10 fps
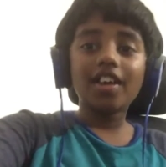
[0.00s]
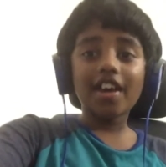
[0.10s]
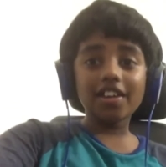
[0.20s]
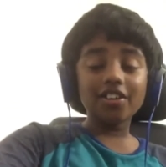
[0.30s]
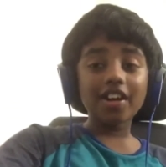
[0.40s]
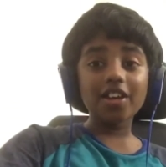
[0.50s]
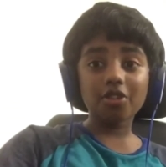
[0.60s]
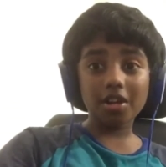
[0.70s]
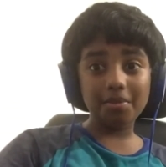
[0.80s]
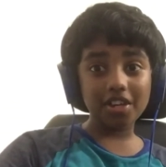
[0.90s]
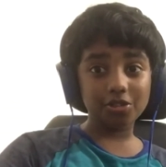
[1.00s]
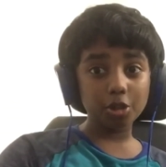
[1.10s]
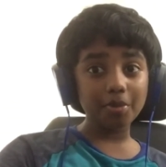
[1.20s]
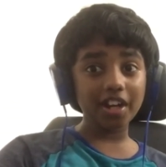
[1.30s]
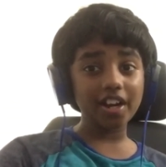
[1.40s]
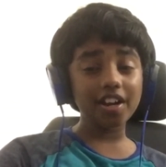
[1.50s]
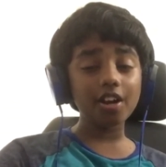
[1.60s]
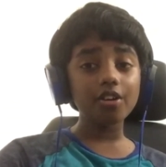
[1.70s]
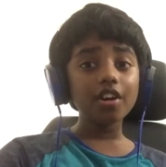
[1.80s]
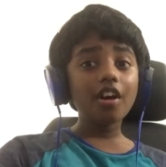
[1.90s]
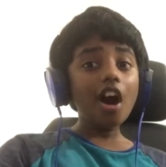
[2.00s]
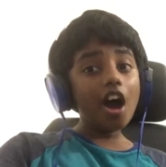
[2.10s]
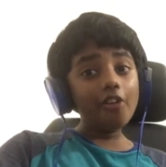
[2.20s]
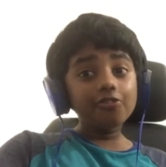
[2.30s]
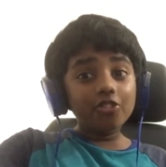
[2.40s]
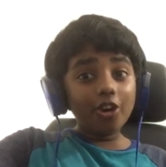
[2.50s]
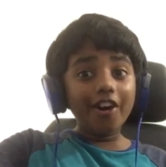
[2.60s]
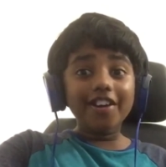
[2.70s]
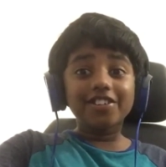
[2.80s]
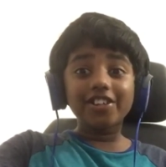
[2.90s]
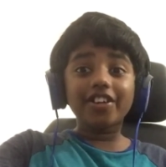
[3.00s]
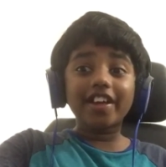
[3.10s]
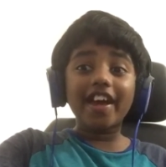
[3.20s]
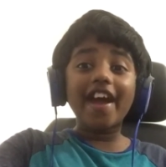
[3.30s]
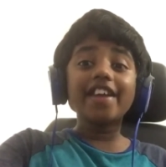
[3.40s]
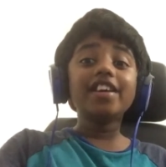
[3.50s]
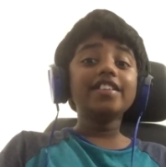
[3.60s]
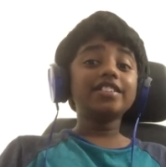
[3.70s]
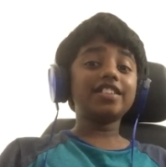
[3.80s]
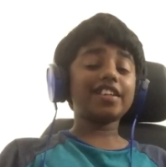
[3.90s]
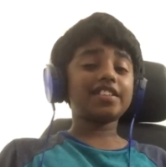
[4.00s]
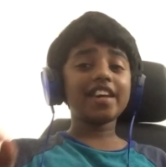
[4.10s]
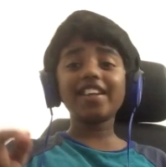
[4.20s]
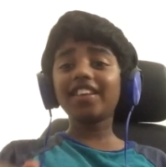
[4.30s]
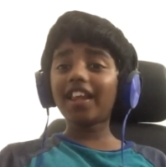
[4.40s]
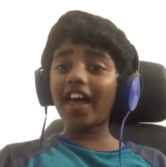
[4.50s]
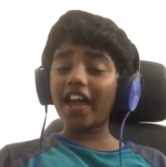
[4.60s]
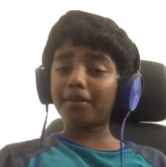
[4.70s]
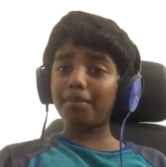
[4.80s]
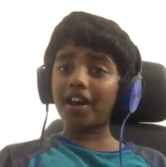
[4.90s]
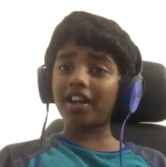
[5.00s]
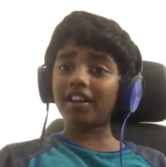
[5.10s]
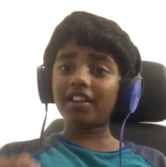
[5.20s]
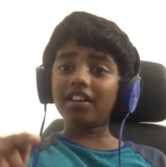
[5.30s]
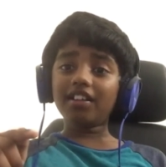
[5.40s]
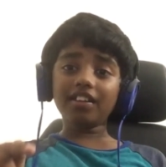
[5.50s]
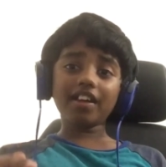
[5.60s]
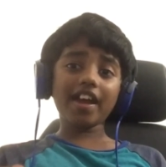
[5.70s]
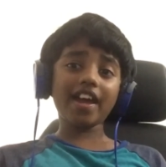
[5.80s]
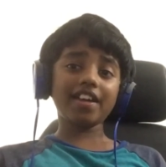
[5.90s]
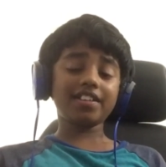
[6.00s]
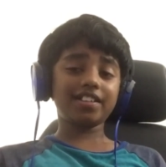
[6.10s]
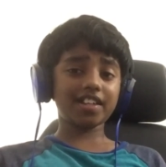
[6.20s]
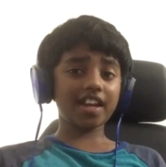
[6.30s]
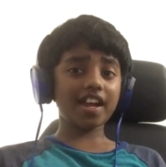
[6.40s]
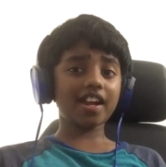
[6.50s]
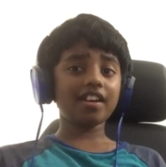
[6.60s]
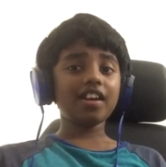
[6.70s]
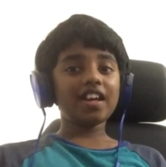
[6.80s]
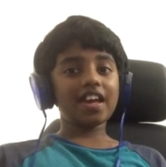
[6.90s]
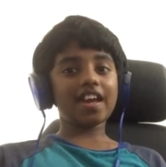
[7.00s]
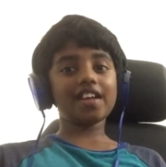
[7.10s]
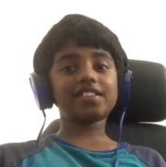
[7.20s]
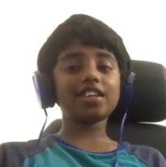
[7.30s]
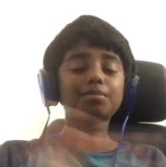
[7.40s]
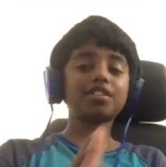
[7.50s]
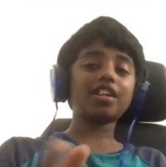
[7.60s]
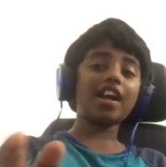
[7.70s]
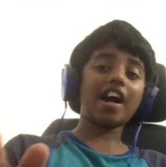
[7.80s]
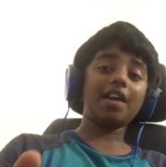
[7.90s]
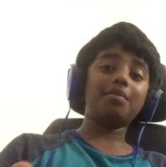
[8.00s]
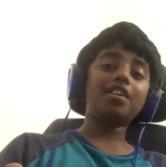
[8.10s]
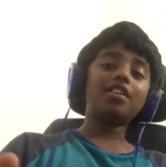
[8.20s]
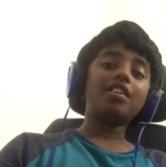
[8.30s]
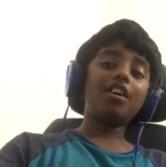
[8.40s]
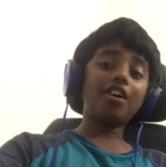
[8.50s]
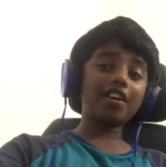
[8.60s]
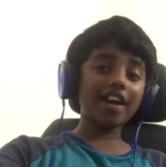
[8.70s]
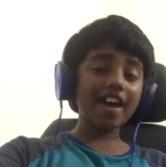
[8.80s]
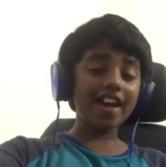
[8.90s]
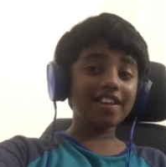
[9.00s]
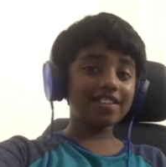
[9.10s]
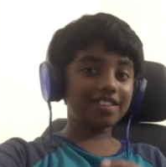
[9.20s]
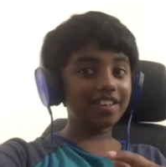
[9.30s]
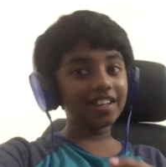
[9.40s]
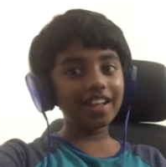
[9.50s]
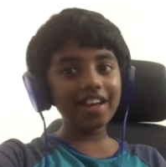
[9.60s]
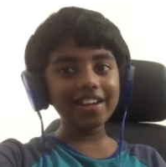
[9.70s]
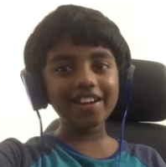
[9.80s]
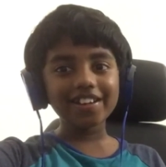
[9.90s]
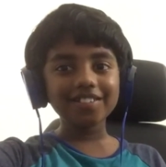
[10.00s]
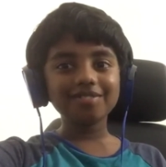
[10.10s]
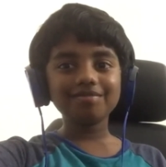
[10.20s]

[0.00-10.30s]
Hey, you guys want to be a superhero? Of course you can! Just hit the like button and share and subscribe. Okay, see you later!